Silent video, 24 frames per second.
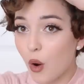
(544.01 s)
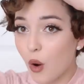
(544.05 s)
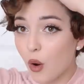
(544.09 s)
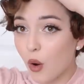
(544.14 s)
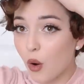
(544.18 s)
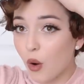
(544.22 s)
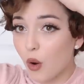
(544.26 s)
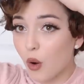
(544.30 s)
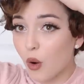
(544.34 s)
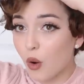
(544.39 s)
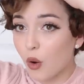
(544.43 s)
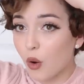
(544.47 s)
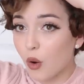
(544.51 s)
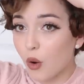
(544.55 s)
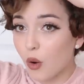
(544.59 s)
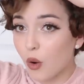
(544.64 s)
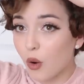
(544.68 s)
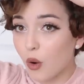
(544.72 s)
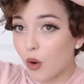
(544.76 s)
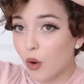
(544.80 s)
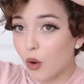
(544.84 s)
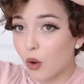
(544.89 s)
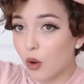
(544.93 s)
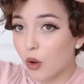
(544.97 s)

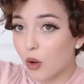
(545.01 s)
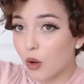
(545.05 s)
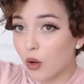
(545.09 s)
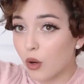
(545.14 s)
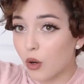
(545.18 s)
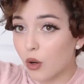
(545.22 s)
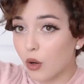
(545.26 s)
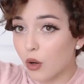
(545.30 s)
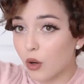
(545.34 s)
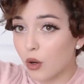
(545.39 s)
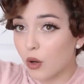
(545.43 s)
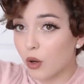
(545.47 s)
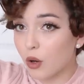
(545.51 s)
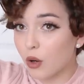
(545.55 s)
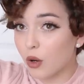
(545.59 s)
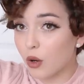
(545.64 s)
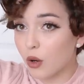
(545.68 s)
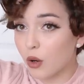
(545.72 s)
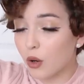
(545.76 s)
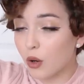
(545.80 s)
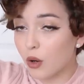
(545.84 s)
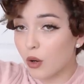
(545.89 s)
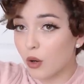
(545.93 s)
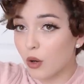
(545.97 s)

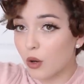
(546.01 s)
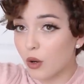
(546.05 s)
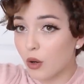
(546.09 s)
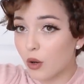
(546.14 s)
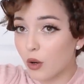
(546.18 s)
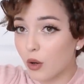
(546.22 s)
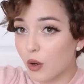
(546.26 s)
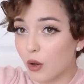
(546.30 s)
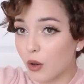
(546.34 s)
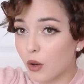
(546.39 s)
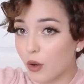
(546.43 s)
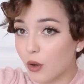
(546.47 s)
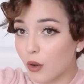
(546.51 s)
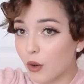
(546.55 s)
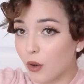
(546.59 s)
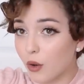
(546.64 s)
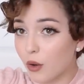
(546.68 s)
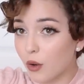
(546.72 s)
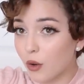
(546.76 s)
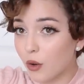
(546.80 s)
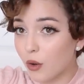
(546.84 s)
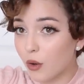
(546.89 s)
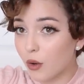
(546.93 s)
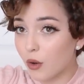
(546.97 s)

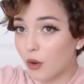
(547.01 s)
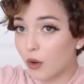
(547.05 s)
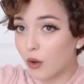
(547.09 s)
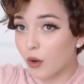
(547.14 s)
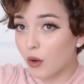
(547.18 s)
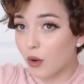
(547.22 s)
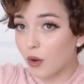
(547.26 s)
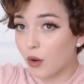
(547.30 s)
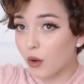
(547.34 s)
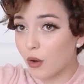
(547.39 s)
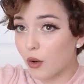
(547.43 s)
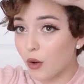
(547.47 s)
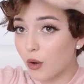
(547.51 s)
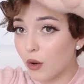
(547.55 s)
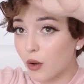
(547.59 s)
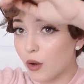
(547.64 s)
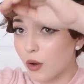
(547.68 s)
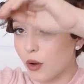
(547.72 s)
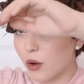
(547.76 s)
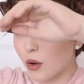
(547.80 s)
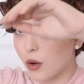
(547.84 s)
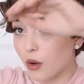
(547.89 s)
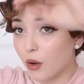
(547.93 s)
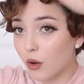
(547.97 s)

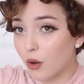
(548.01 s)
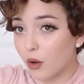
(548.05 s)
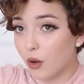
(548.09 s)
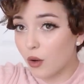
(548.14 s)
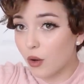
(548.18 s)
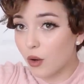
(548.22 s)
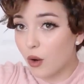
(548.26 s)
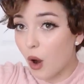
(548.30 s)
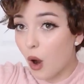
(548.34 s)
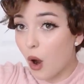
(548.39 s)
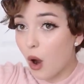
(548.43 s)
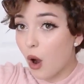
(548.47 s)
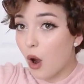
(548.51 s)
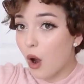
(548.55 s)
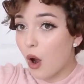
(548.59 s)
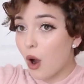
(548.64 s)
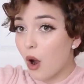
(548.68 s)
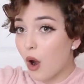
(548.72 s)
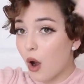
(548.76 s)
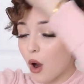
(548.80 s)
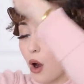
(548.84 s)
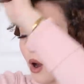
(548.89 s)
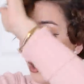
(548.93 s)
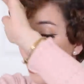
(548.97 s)

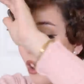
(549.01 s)
No one is speaking in this clip.